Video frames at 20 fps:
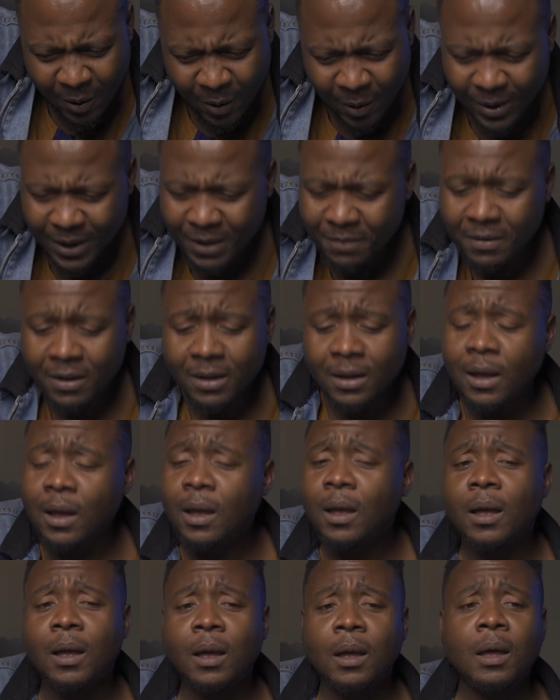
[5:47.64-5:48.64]
Or even
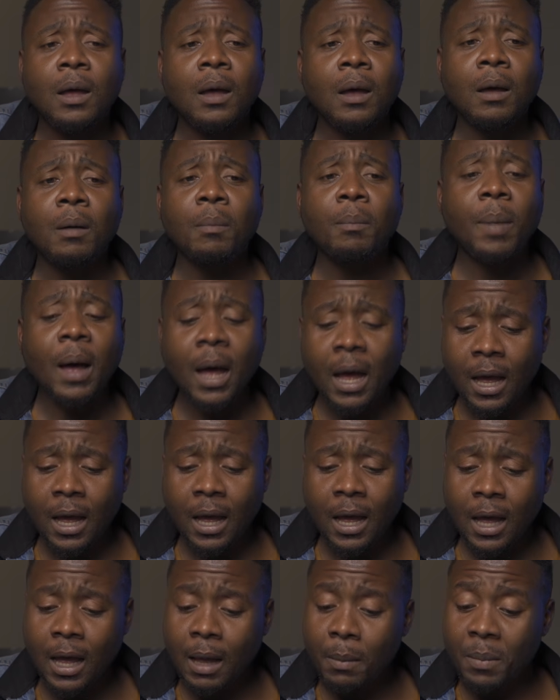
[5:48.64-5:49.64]

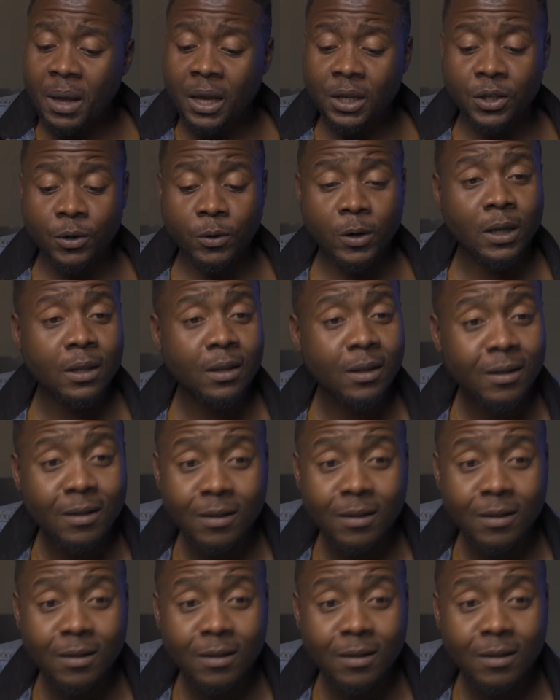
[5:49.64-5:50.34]
major it.